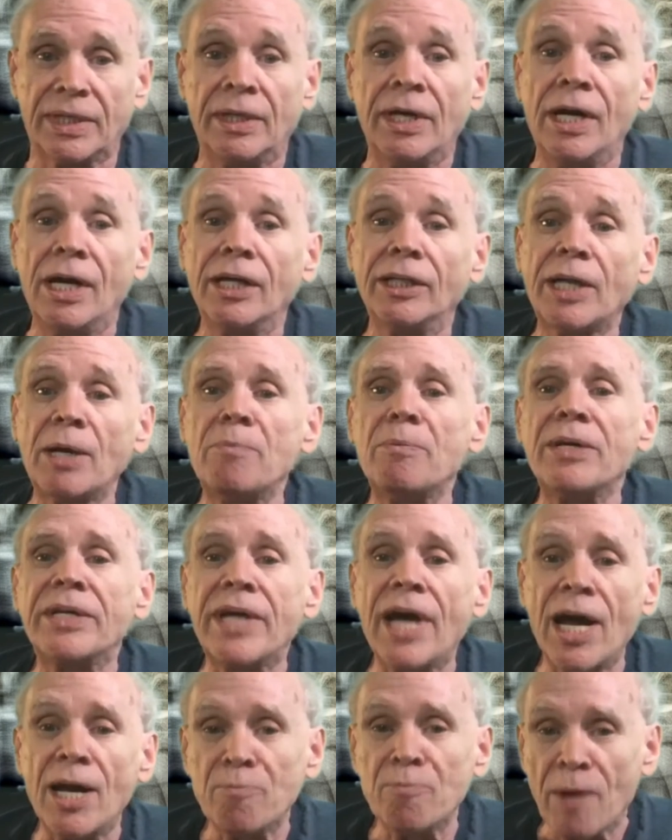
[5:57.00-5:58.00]
they
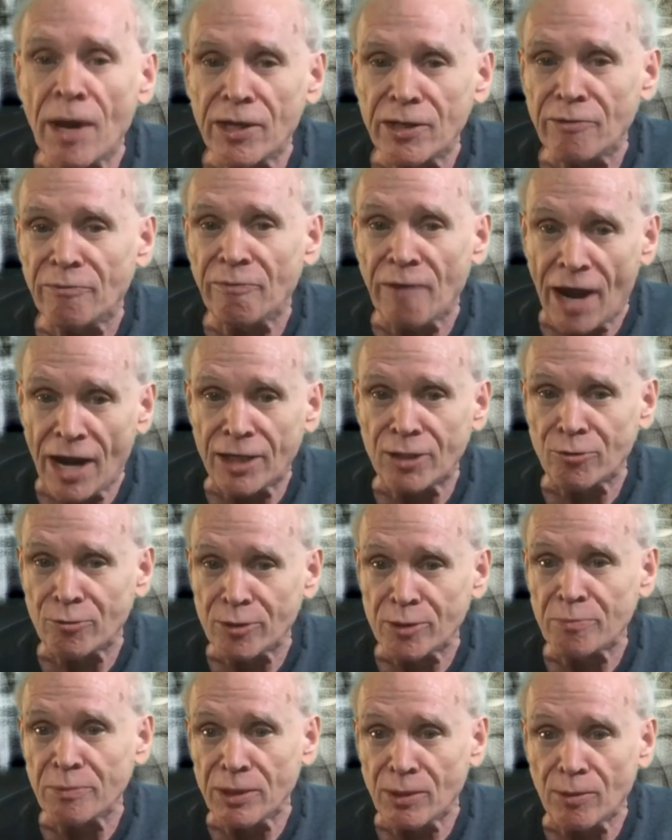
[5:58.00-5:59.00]
became
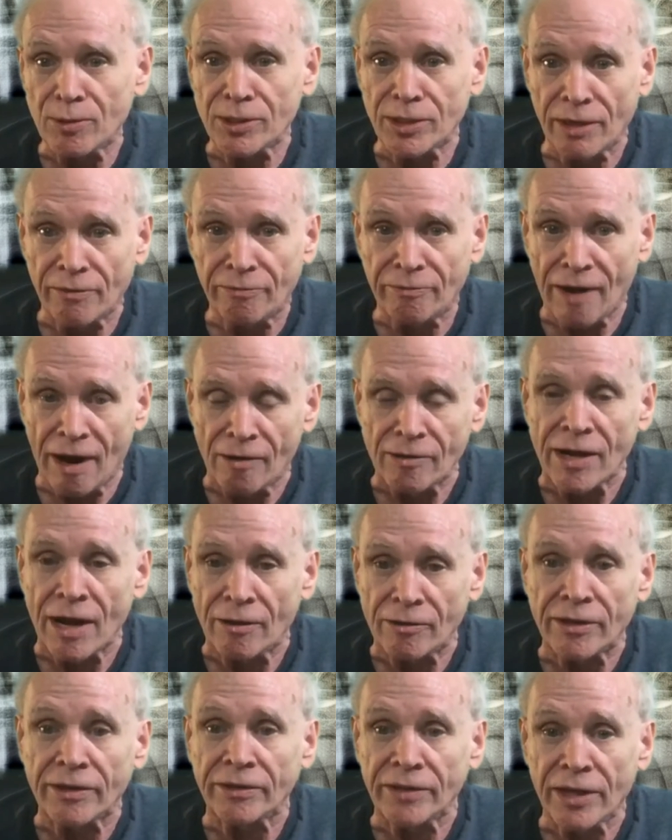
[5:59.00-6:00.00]
manufacturers because they found
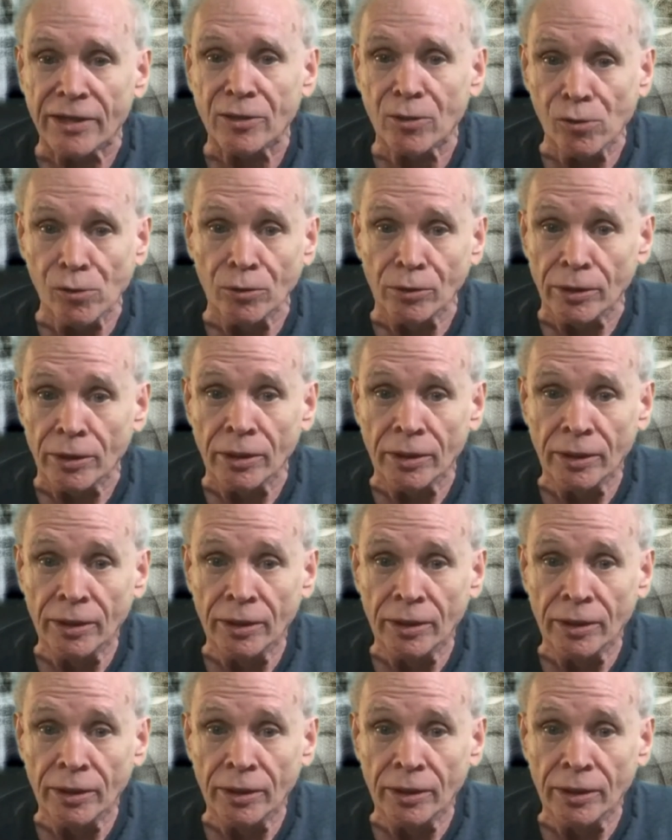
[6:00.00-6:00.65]
out that they could.